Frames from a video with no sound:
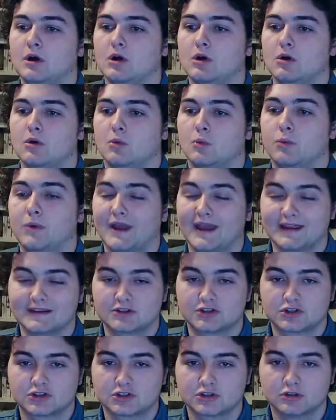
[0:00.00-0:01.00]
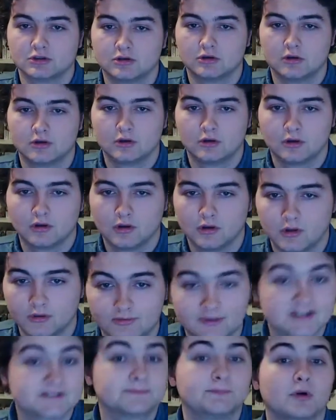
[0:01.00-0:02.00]
Which
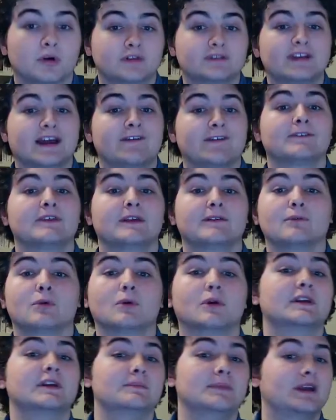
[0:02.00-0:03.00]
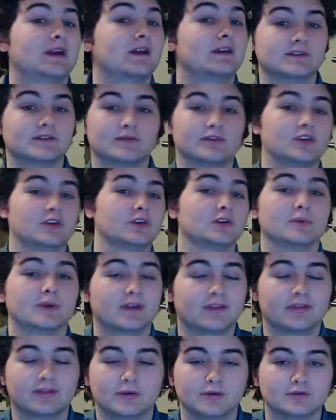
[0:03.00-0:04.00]
this book definitely avoided because of the
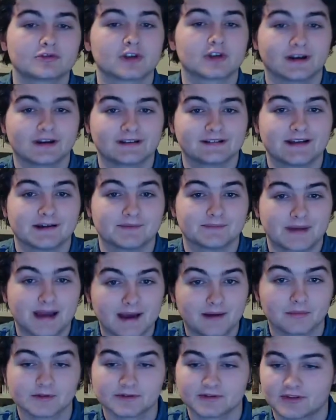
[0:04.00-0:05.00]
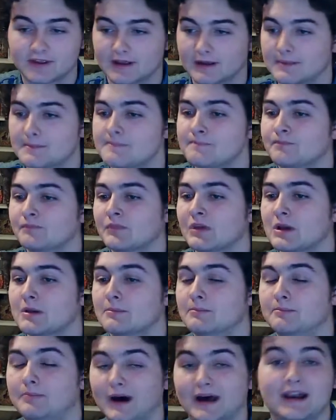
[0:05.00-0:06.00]
Eurythu shutting down powers thing,
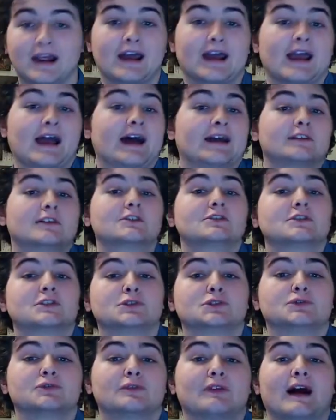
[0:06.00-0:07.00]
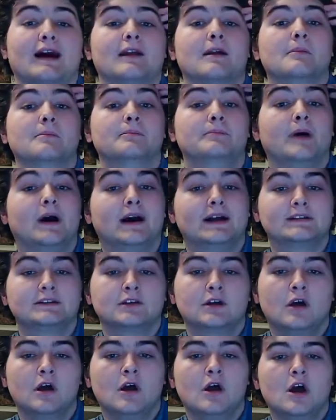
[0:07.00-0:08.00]
but I had concerns for that. But
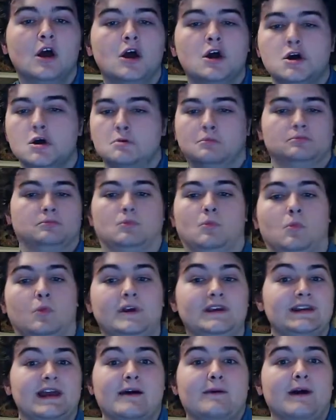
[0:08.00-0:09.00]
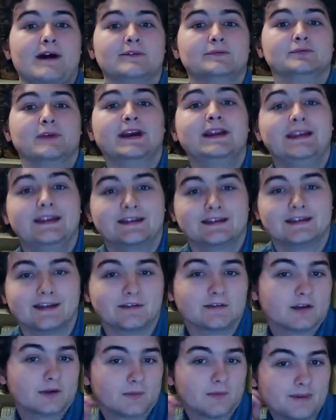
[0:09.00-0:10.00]
we now have Radiant
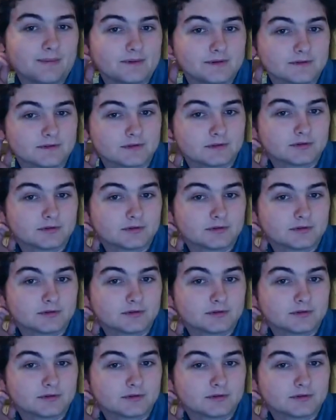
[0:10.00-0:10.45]
killing weapons,